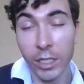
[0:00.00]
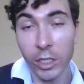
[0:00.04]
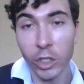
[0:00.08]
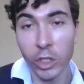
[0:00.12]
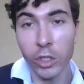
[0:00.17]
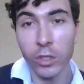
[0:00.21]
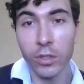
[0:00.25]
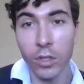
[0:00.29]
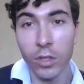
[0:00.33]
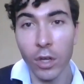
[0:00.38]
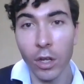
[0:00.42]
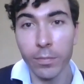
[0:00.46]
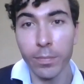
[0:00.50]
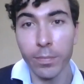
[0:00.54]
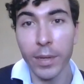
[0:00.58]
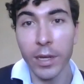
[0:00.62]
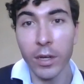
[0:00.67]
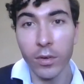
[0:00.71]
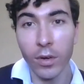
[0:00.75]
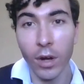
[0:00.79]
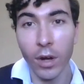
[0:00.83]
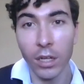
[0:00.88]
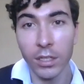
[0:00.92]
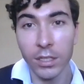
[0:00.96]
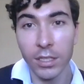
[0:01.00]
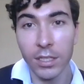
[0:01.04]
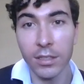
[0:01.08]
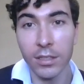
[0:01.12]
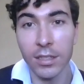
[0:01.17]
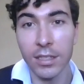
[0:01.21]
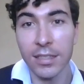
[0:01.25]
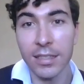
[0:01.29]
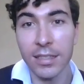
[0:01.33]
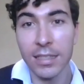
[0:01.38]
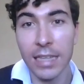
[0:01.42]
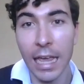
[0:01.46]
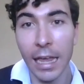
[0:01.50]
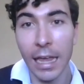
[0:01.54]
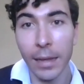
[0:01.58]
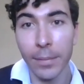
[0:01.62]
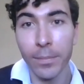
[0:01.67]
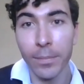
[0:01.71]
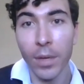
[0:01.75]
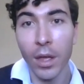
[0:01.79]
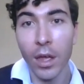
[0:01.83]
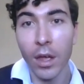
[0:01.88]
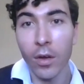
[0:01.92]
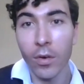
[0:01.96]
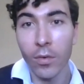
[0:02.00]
should not be granted the same